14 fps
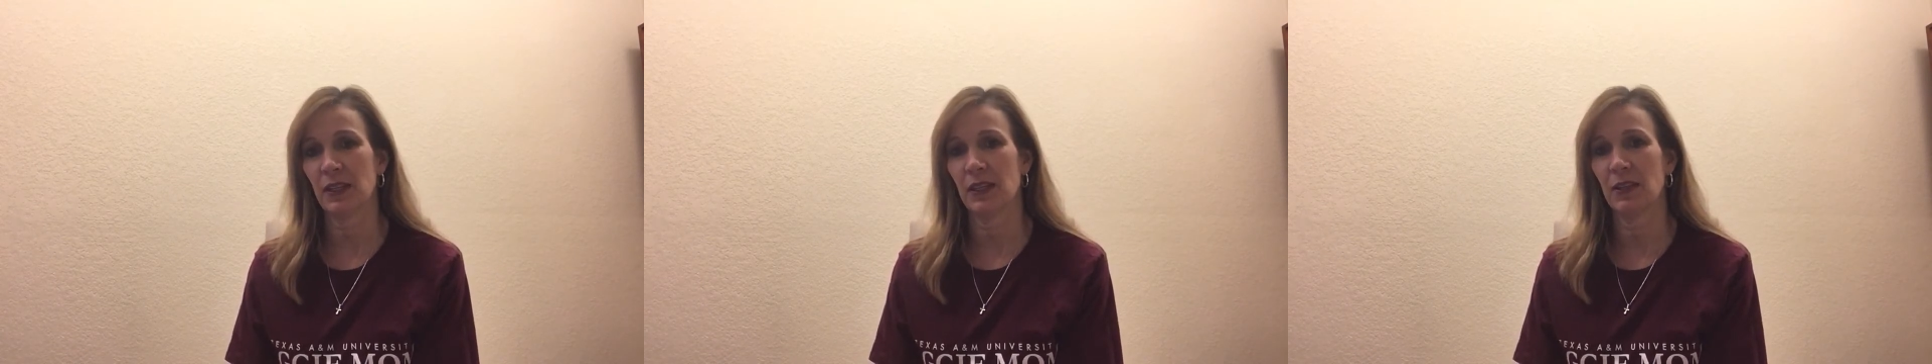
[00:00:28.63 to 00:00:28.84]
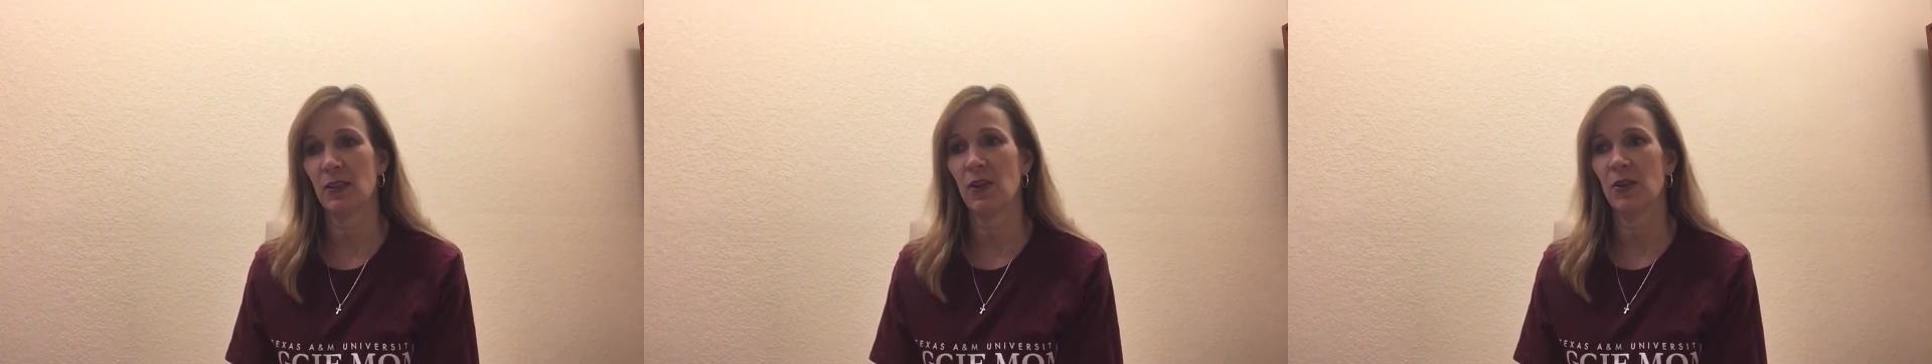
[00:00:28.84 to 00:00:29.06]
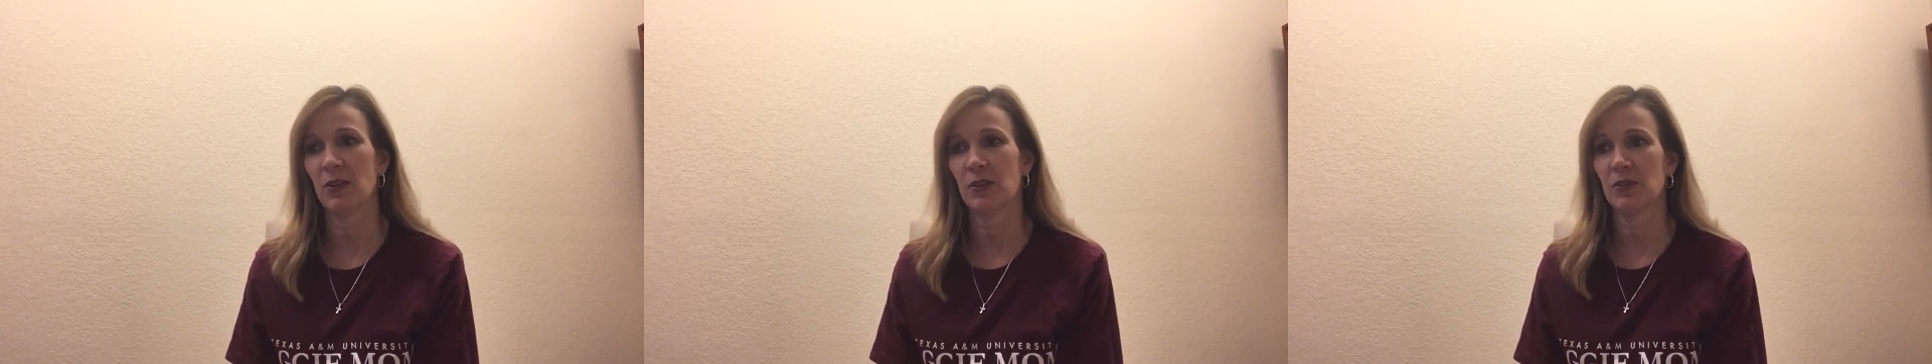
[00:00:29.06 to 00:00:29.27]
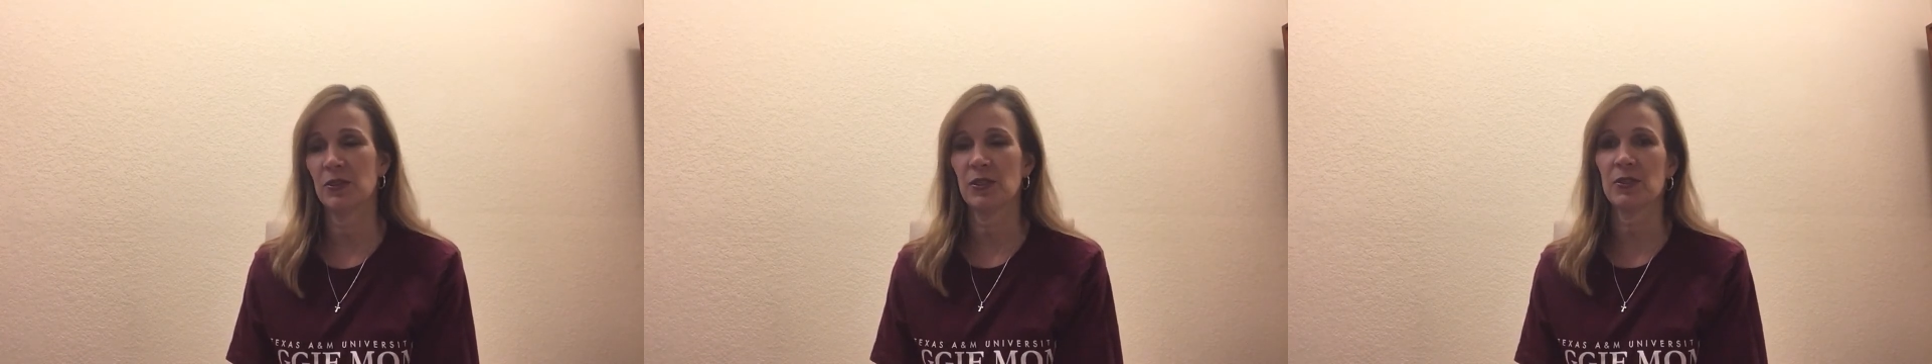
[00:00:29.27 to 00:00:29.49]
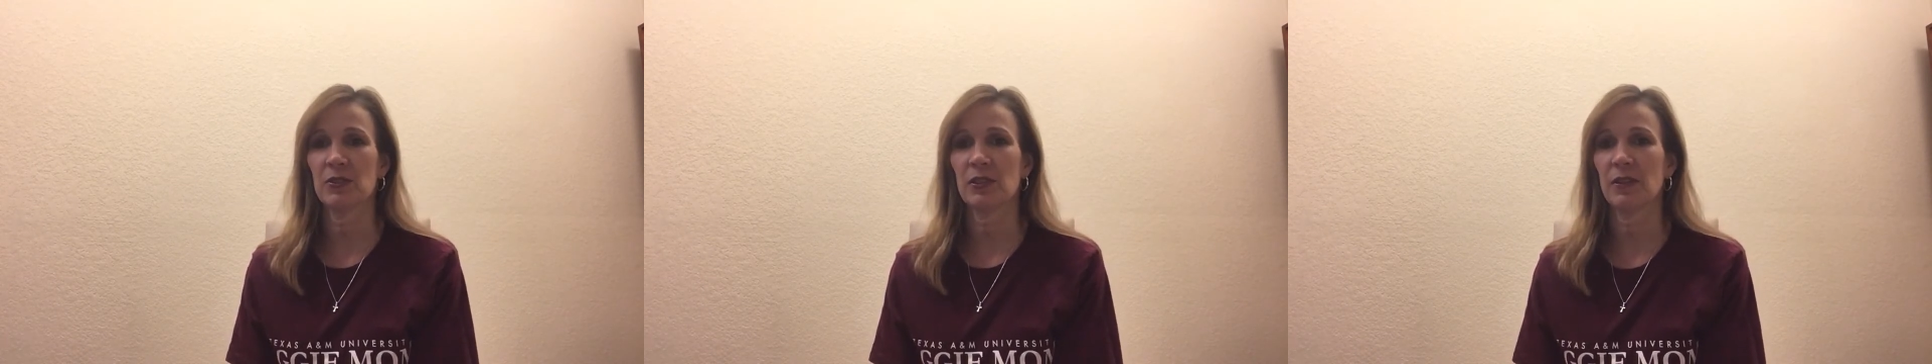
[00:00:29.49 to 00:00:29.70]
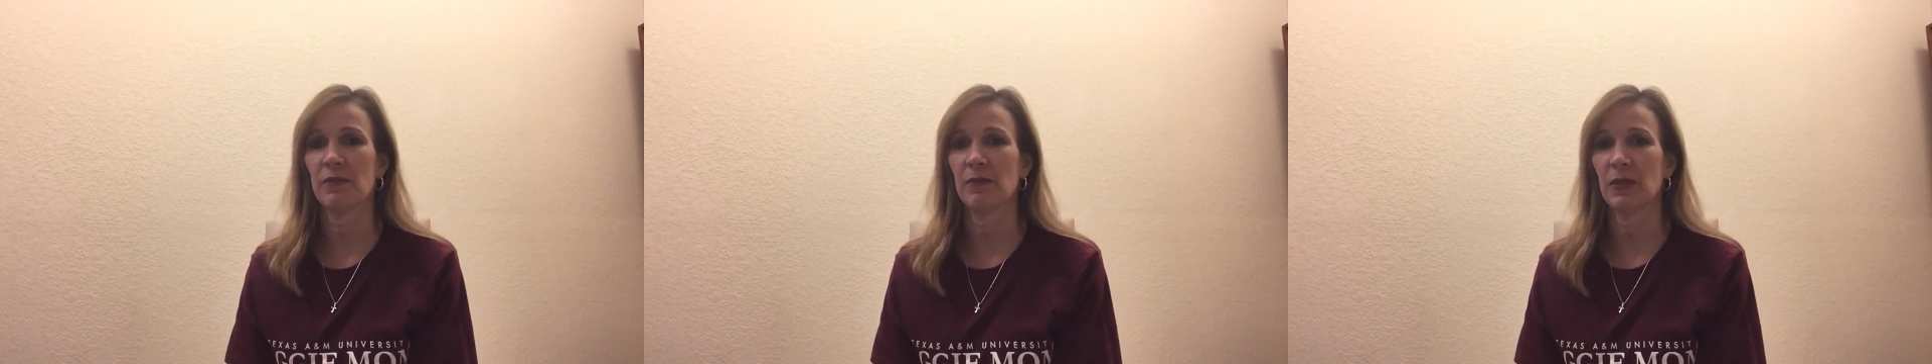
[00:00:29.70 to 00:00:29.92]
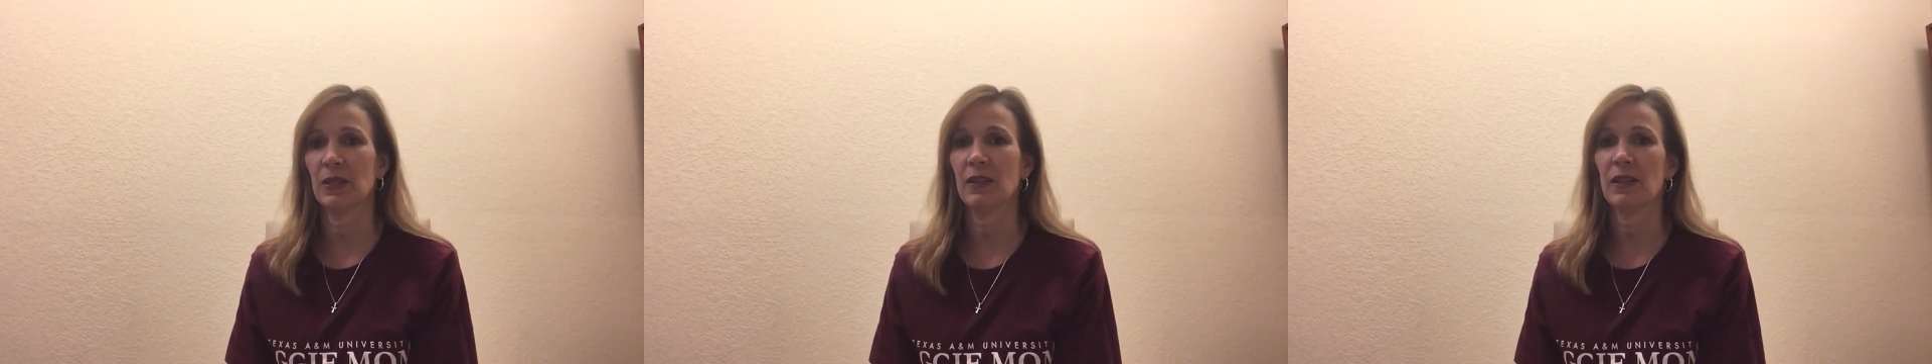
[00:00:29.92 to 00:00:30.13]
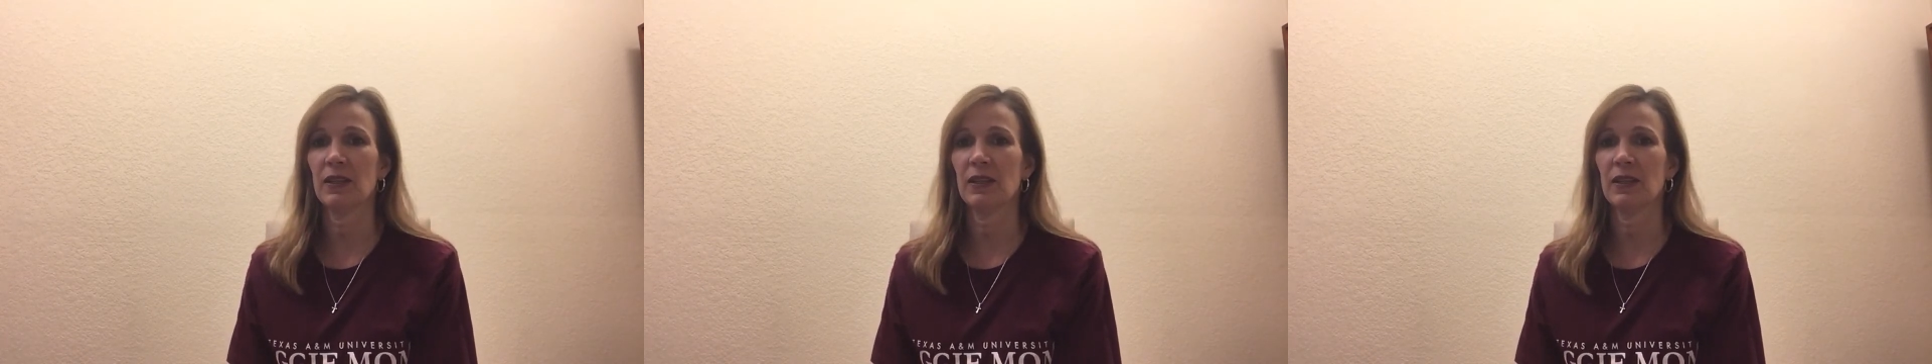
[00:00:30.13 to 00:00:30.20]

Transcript: and all those years have been